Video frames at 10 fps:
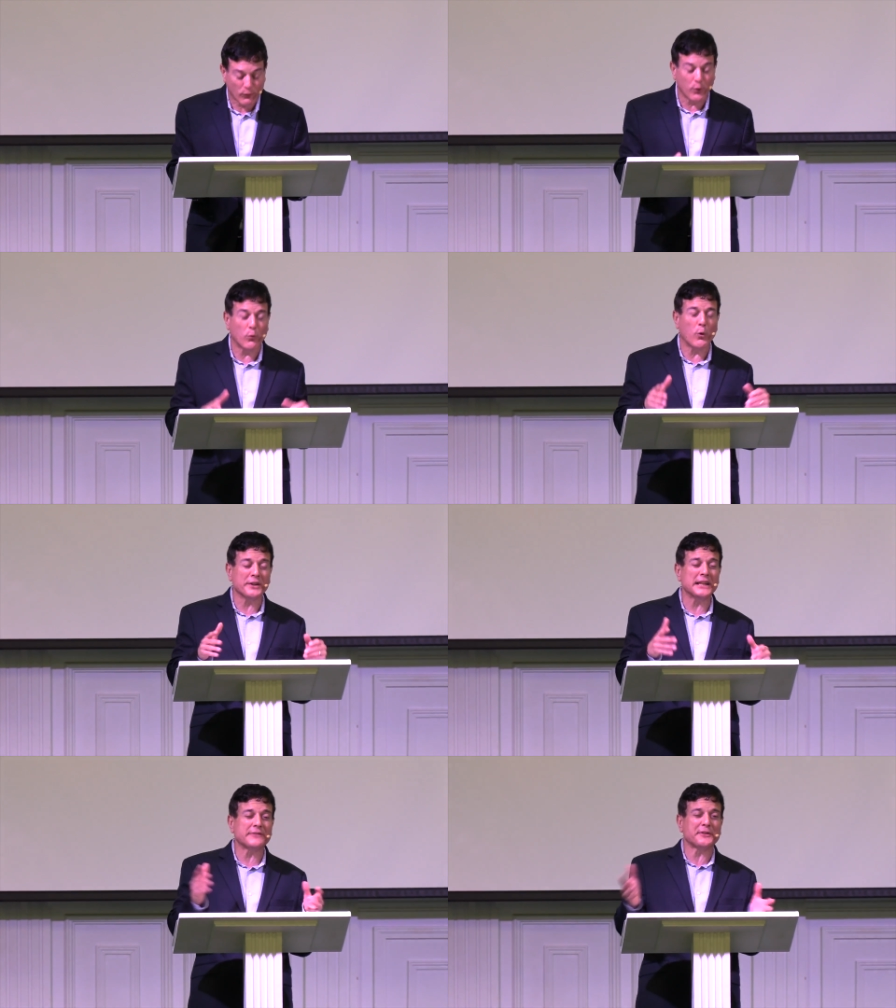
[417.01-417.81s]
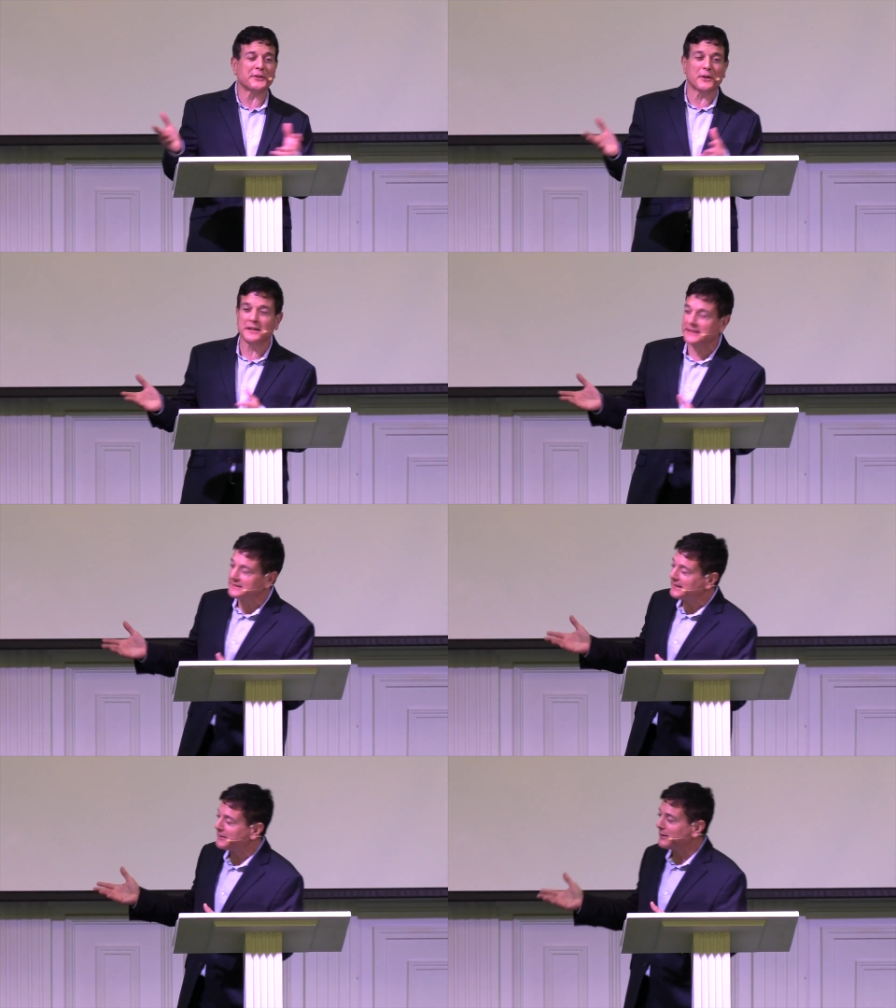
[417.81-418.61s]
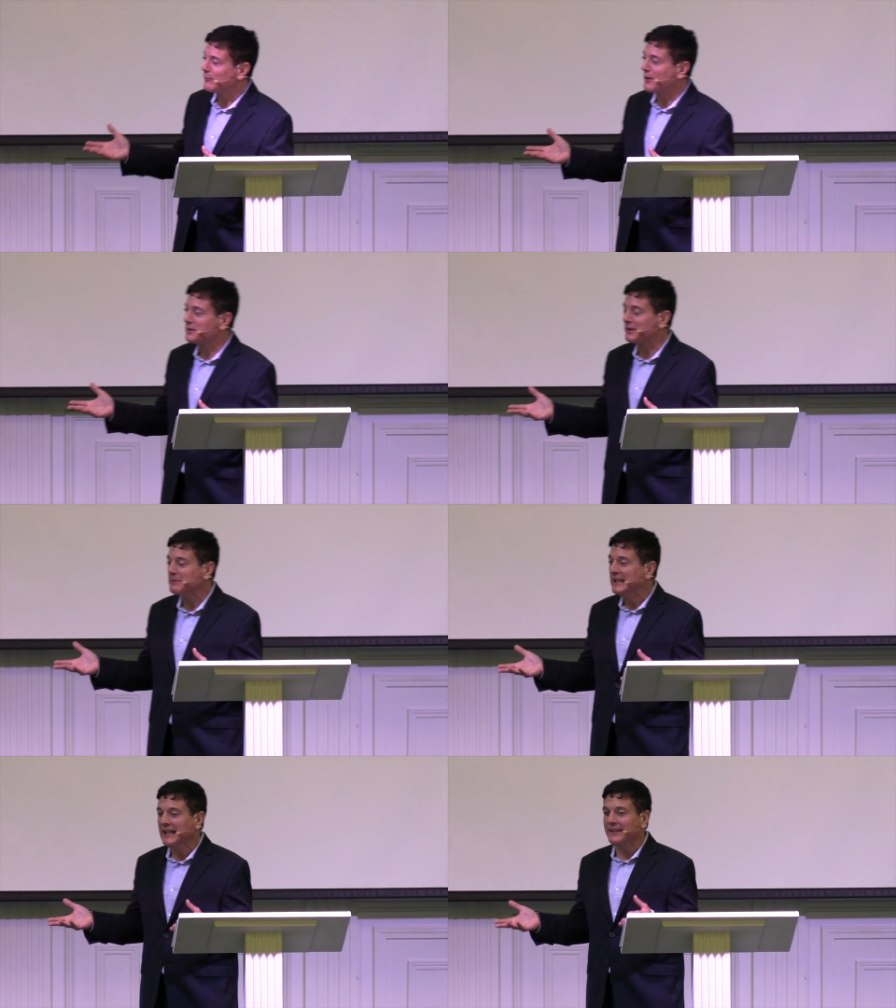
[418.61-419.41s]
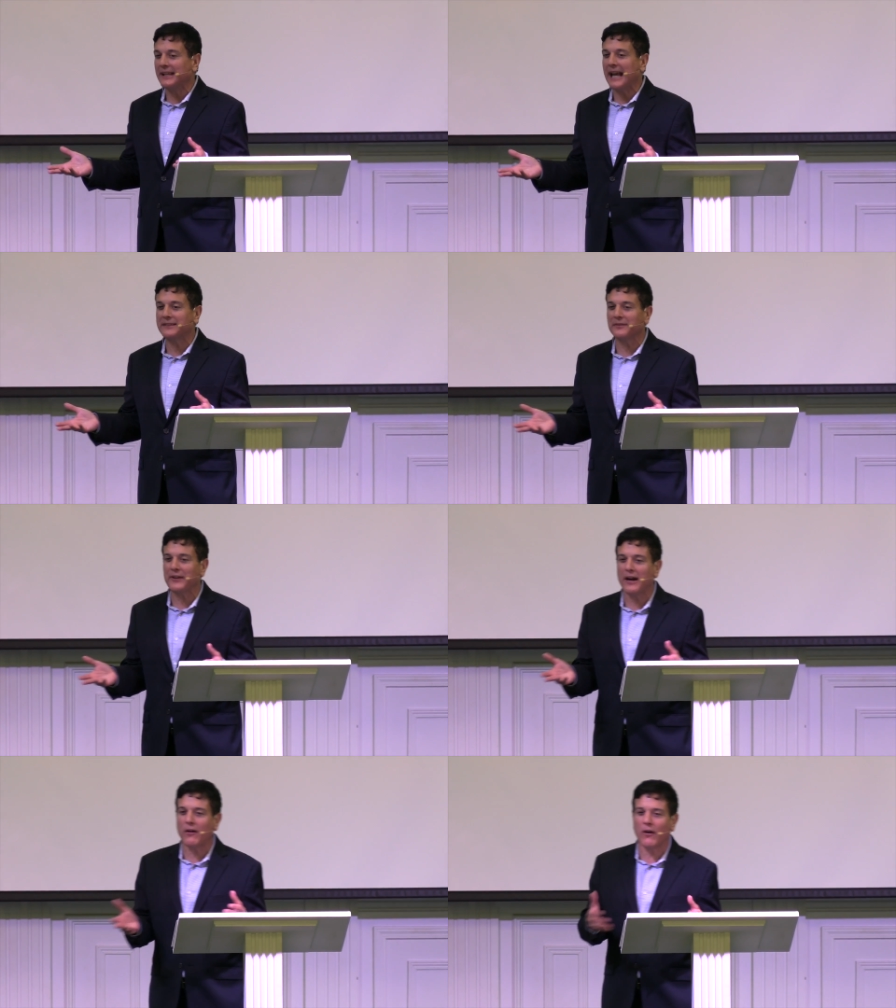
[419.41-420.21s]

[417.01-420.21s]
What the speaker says: One thing's for sure, as I said during worship, the gates of hell